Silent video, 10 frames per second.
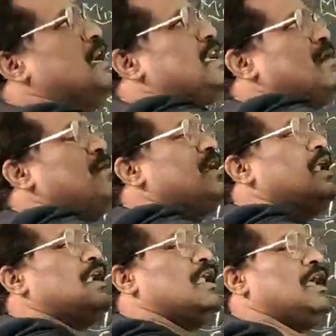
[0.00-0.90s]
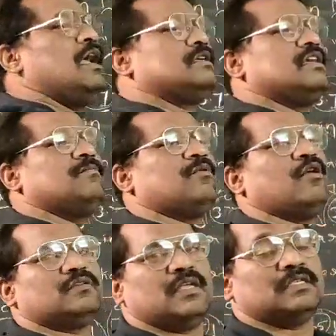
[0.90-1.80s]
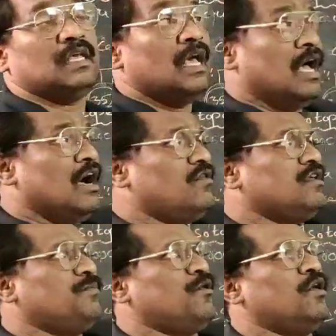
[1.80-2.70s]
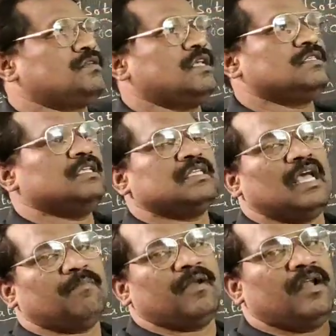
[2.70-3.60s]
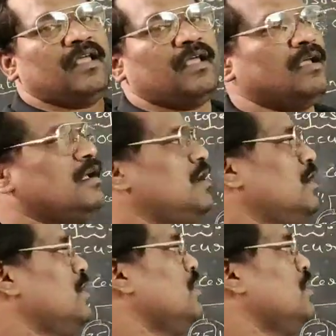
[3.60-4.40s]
the chemical reaction process, how the process is happening,